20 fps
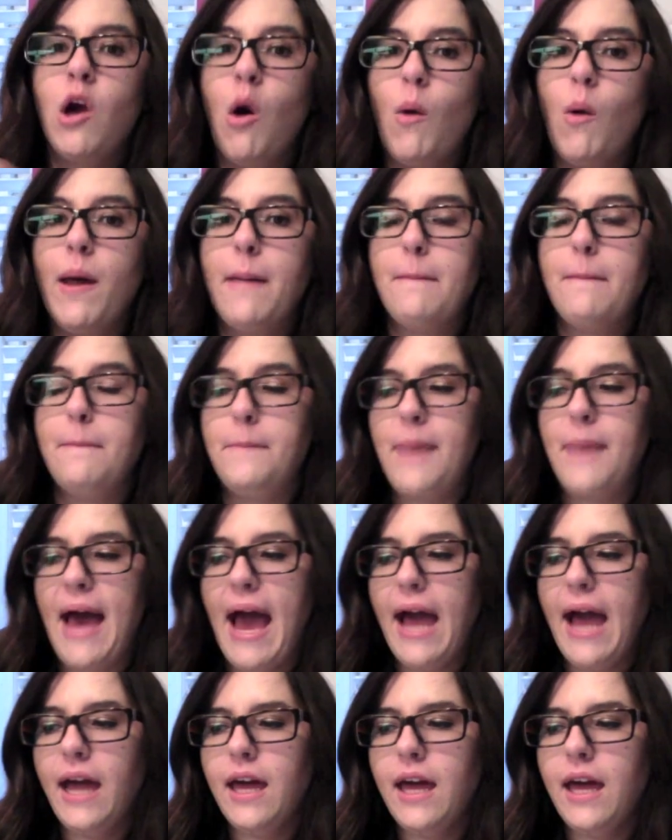going
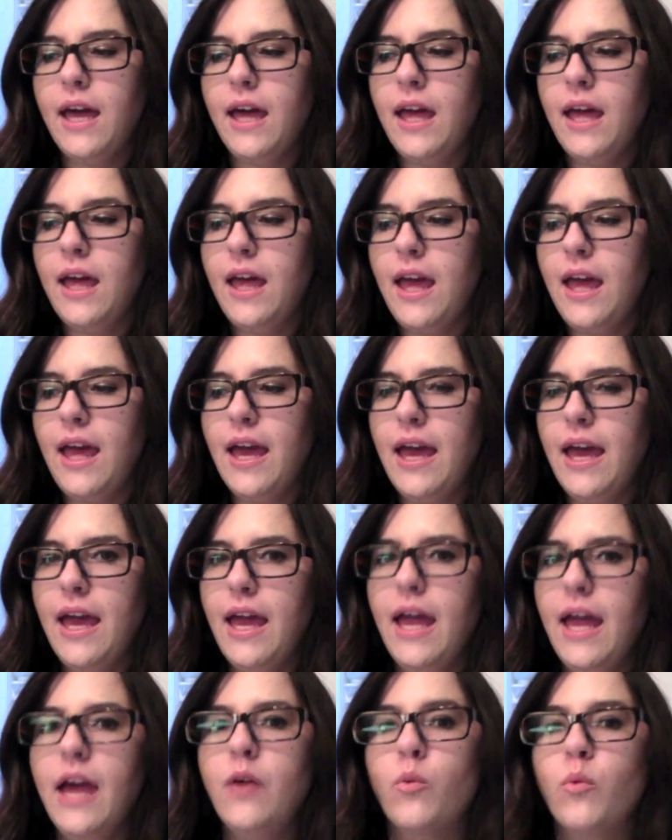back
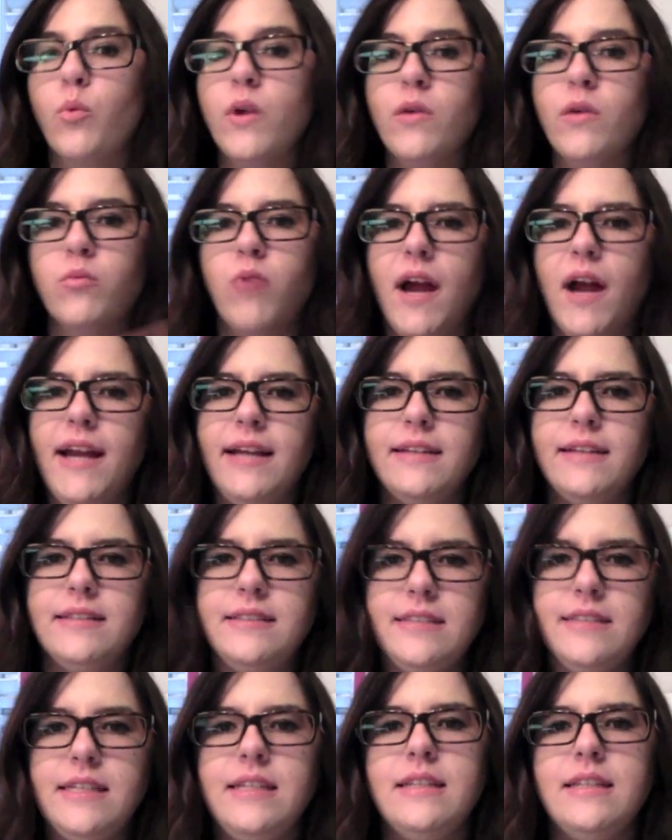and rewriting
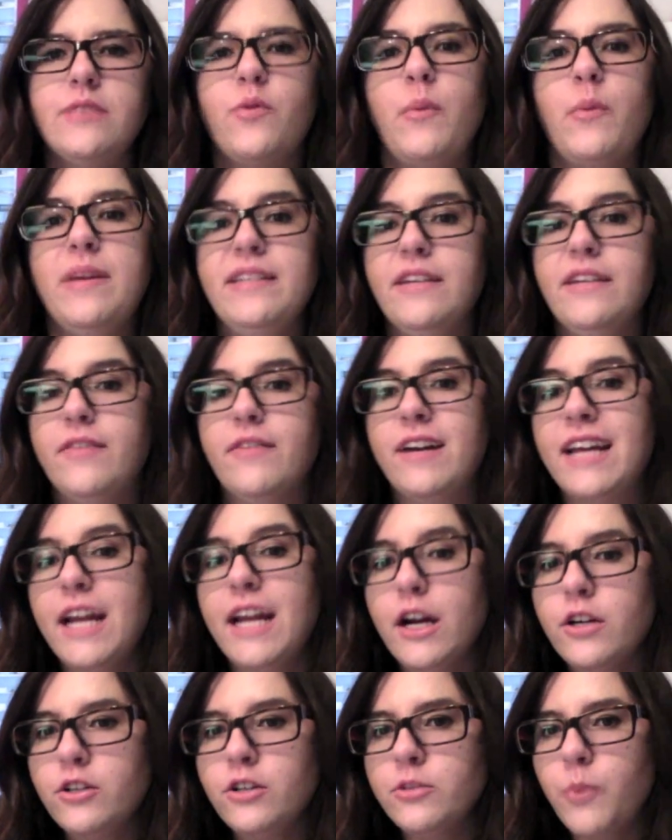scenes from a different
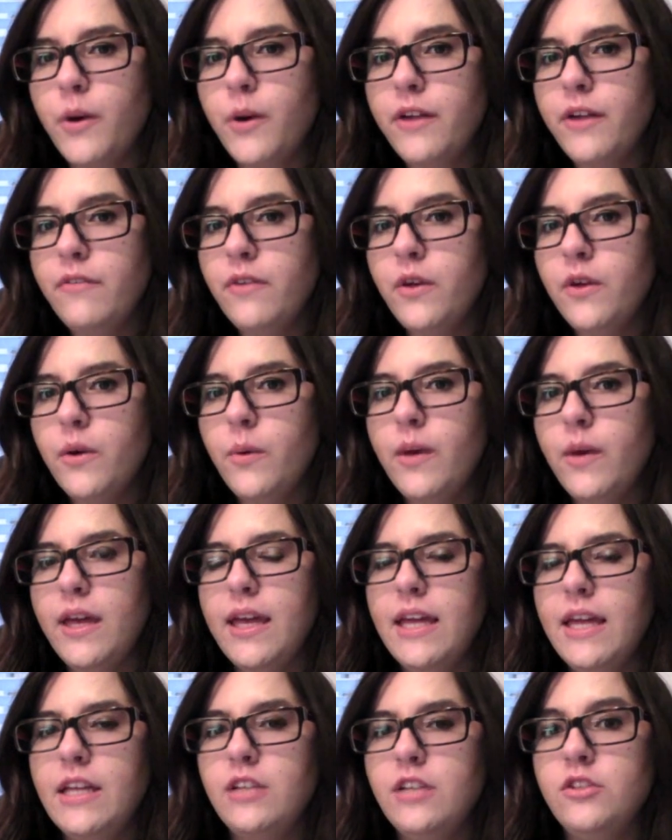character's point of view.
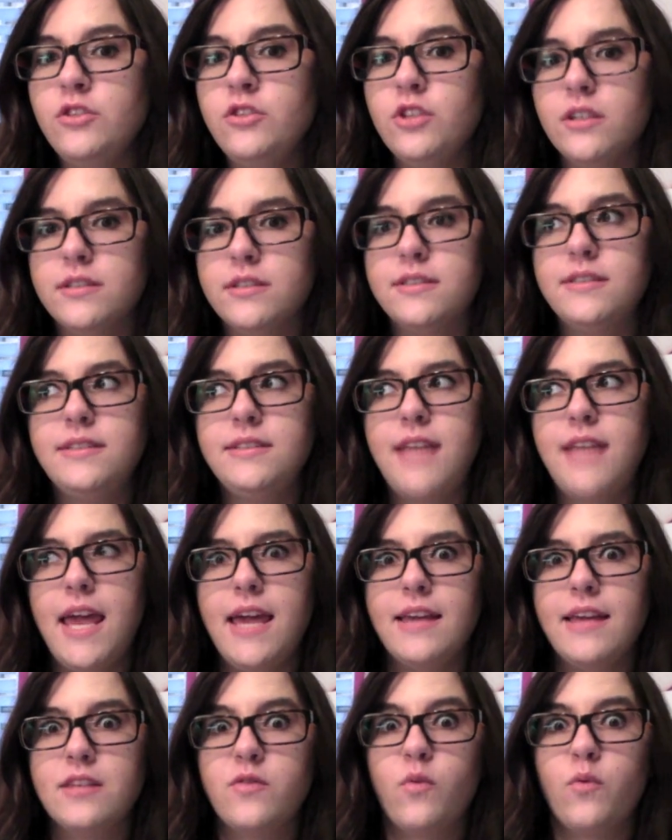It just
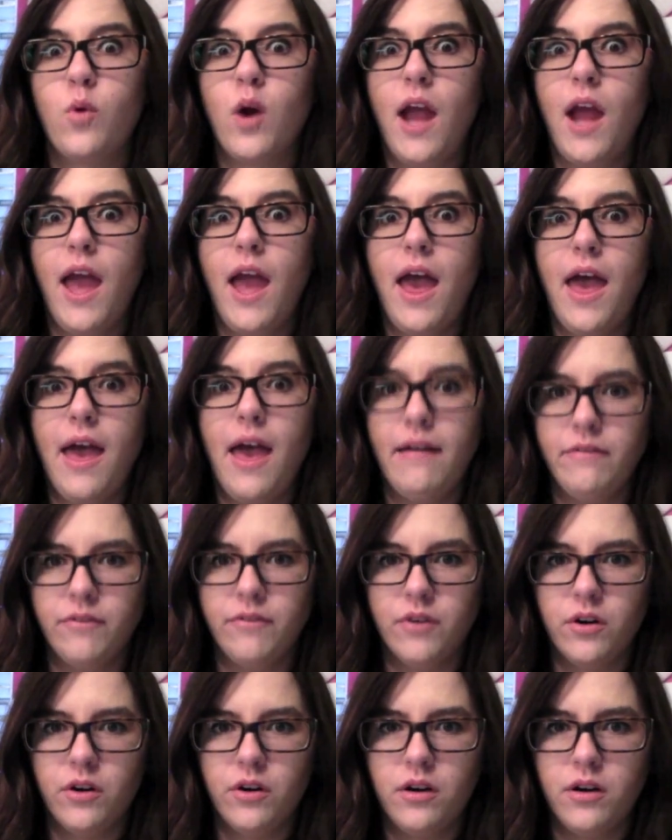takes
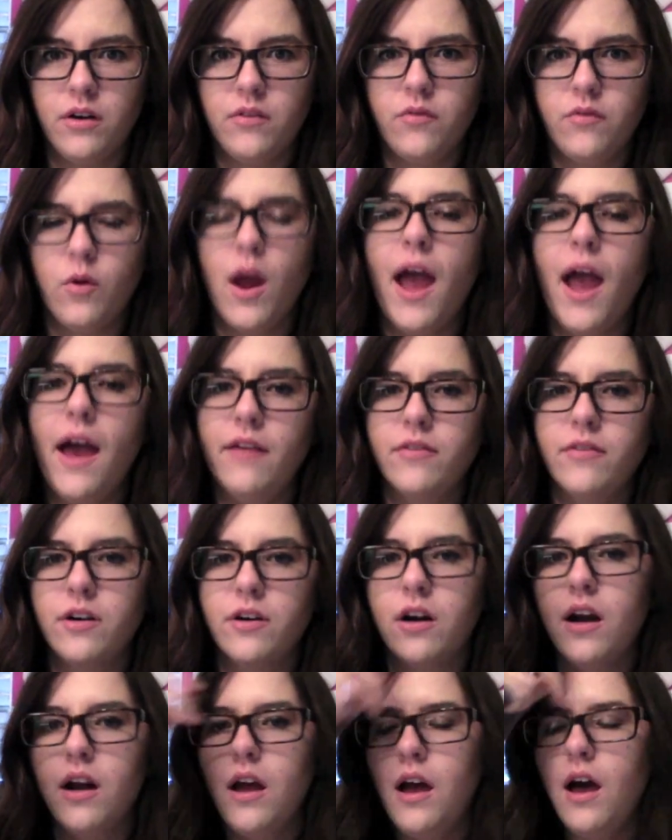
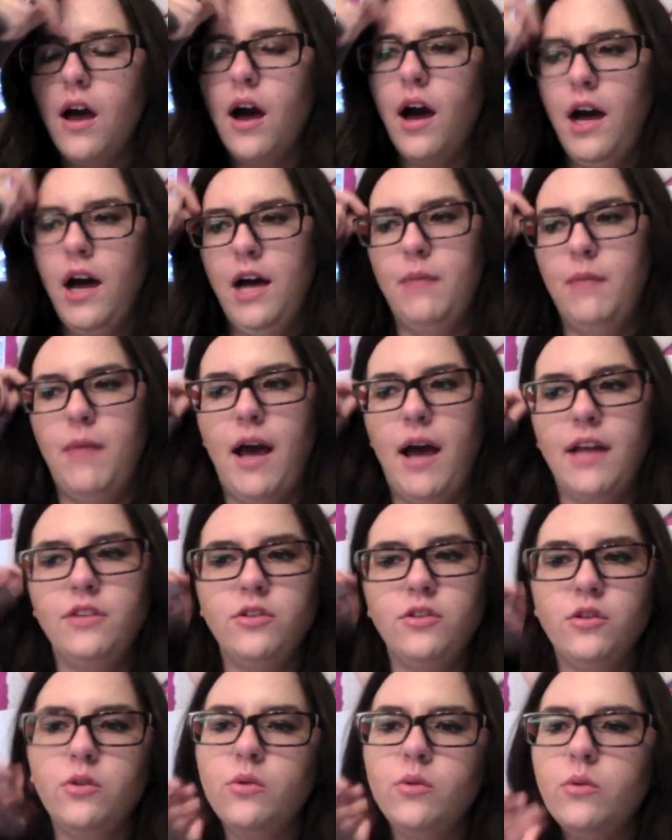forever. I
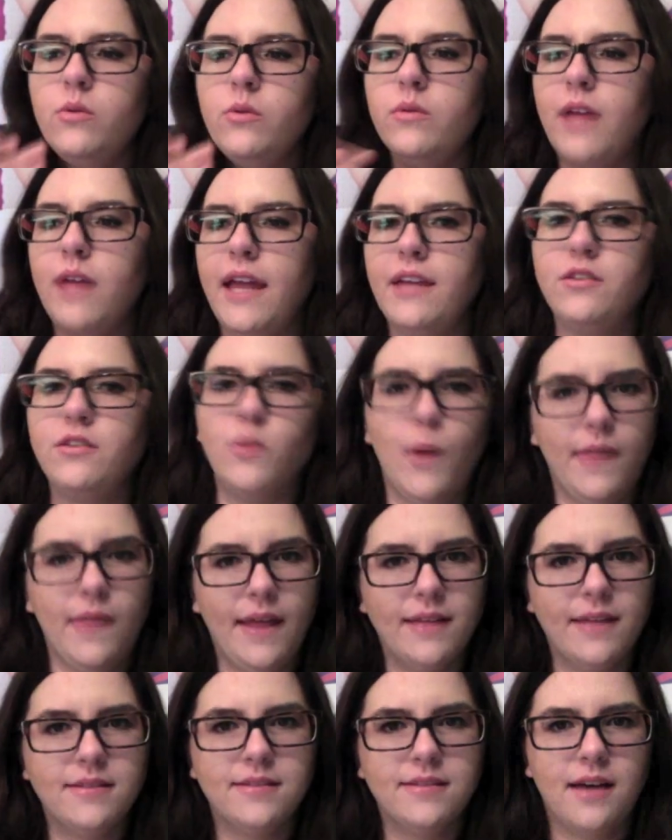do like doing
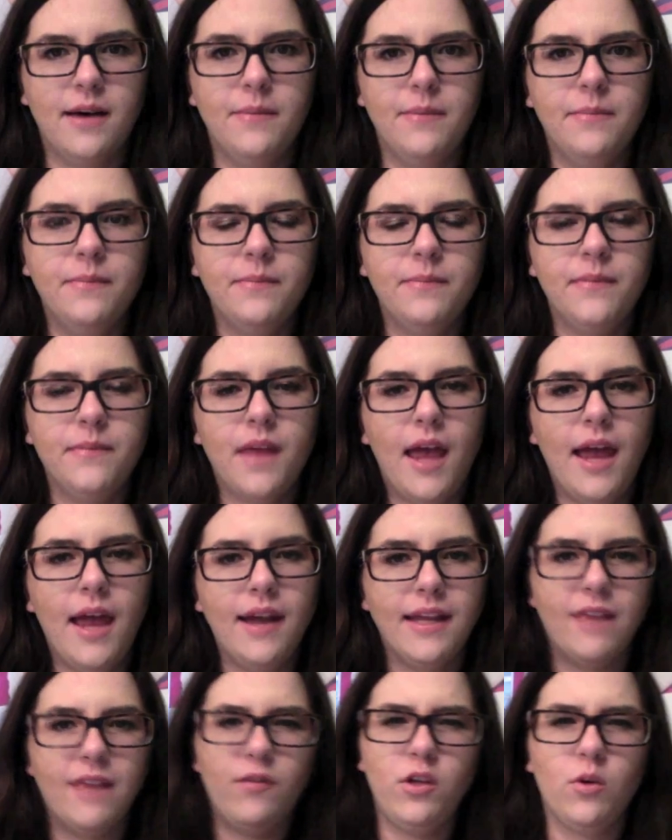that some
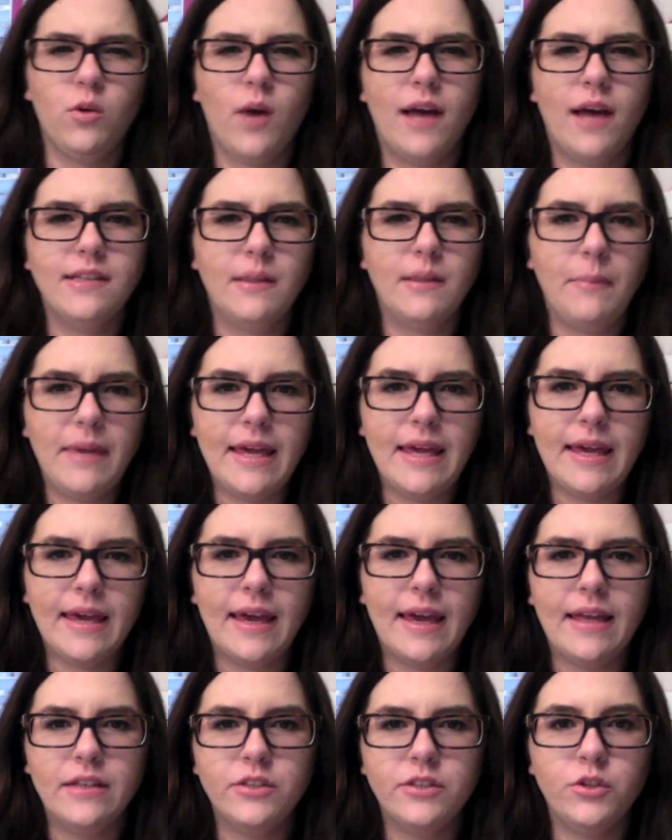and giving you guys a peek
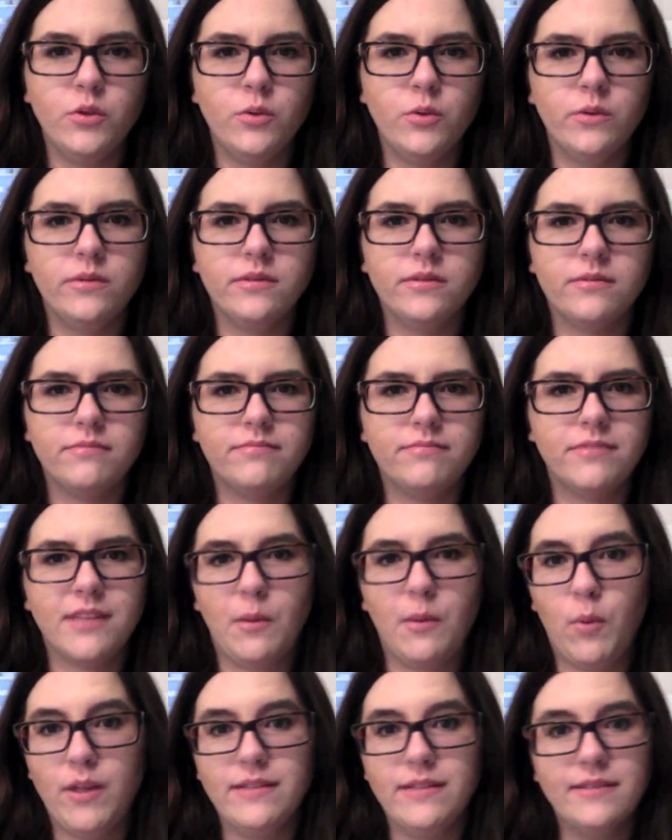into
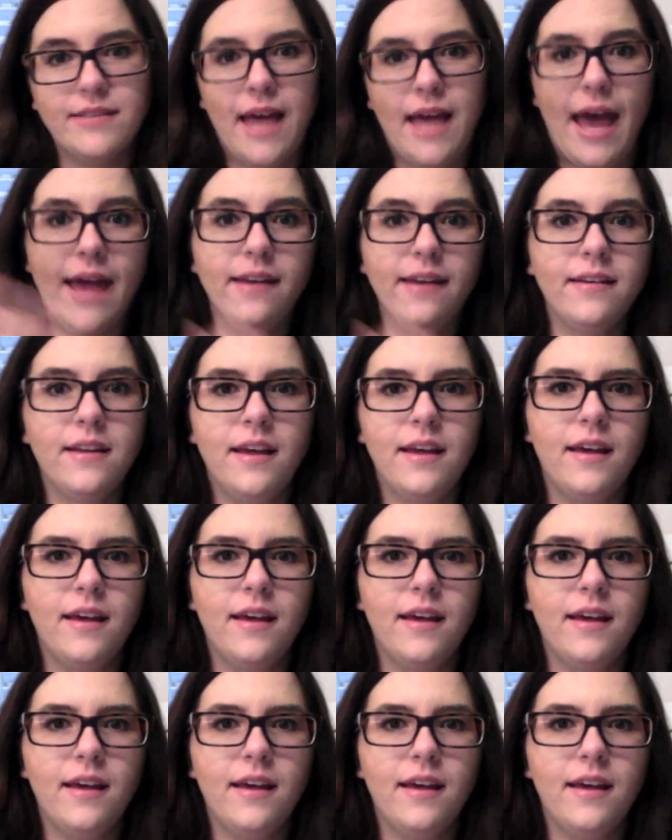someone's head,